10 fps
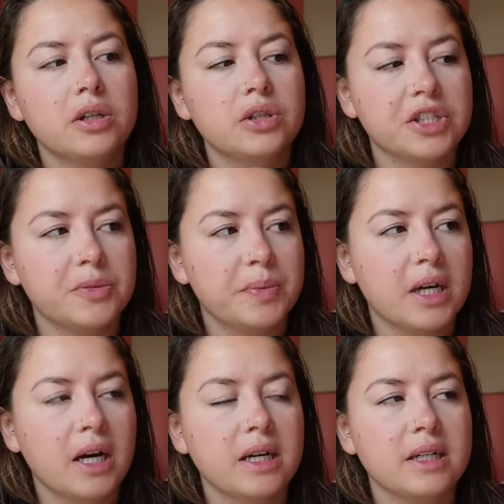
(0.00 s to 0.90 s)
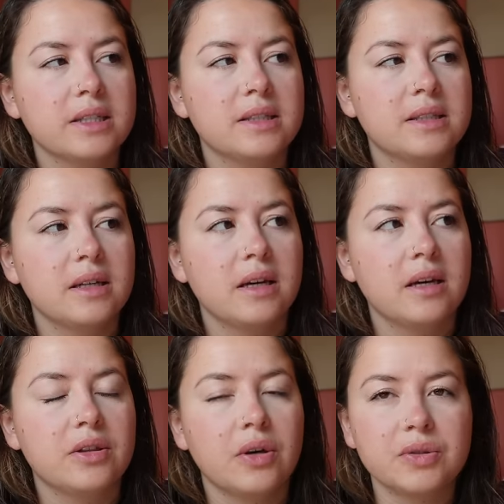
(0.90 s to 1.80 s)
just because
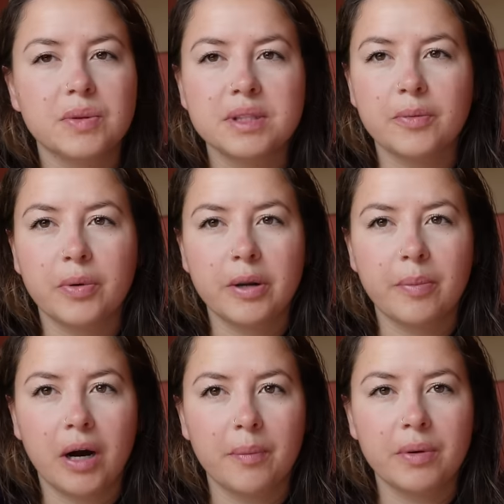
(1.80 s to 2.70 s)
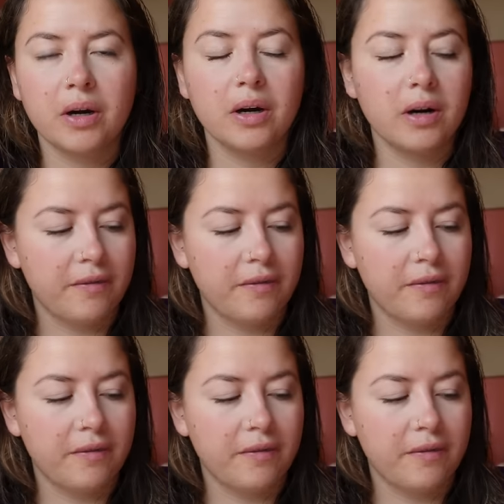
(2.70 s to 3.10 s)
those ones are pretty popular.